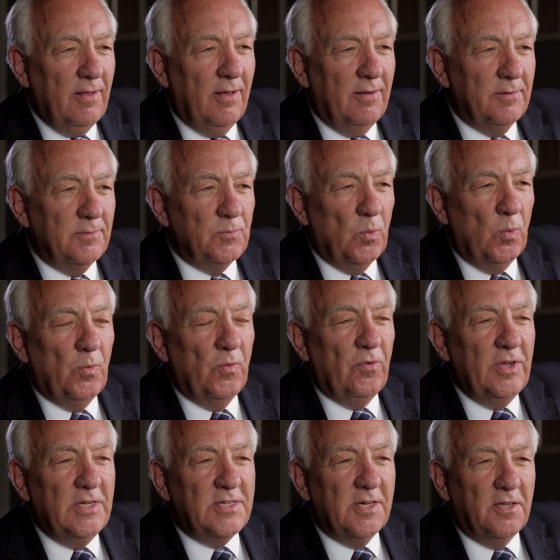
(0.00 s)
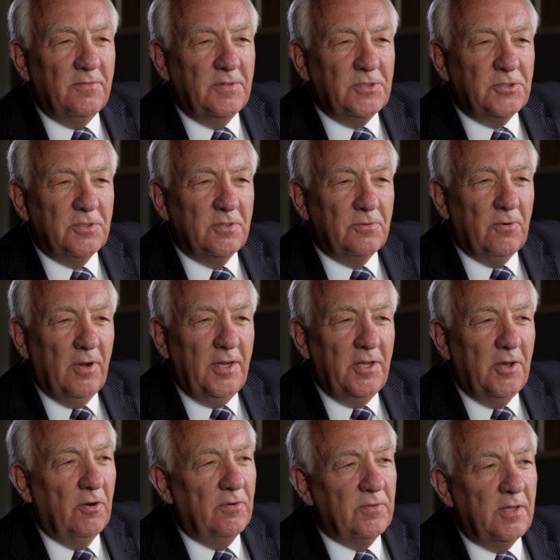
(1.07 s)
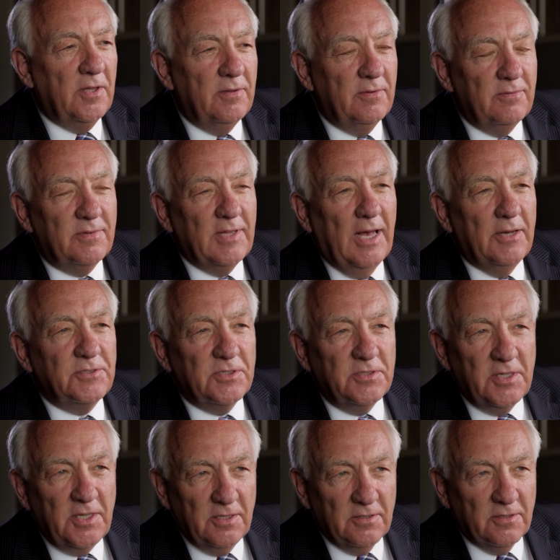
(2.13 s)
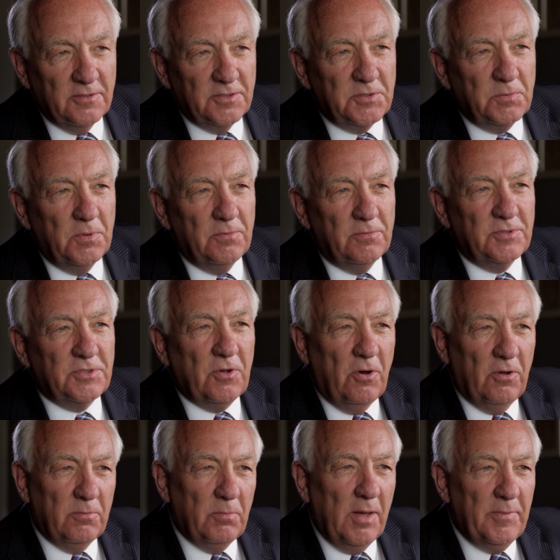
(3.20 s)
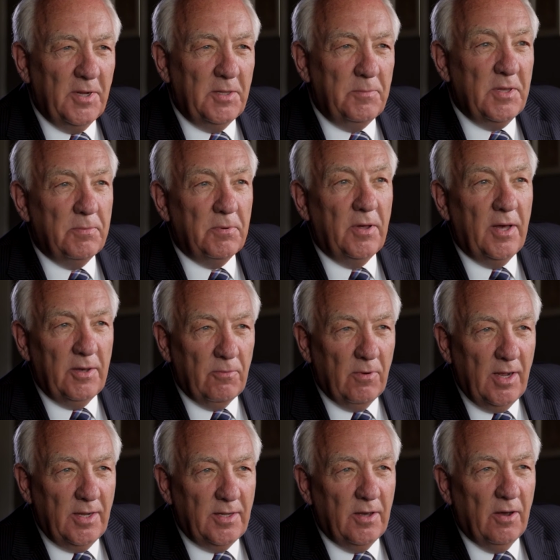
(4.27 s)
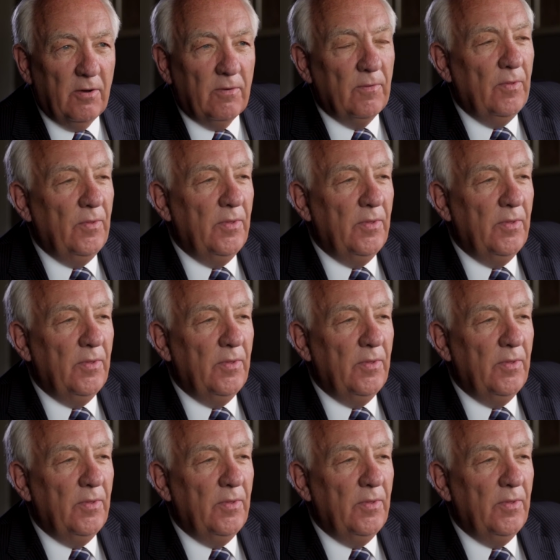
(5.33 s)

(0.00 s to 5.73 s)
uh, Free Television and Radio of the Thousand Hills, but was called by many people hate radio